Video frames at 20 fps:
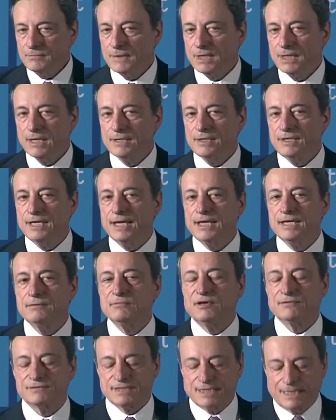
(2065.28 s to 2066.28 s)
The
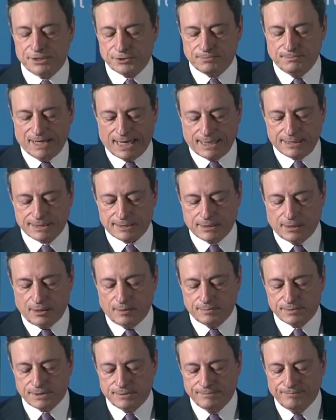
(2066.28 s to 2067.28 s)
aim of such
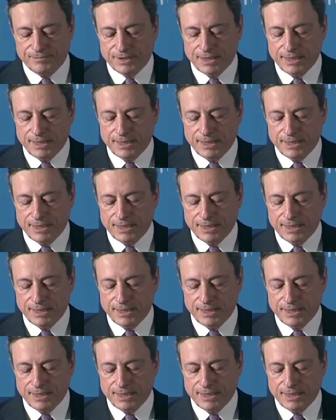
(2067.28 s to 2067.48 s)
backstops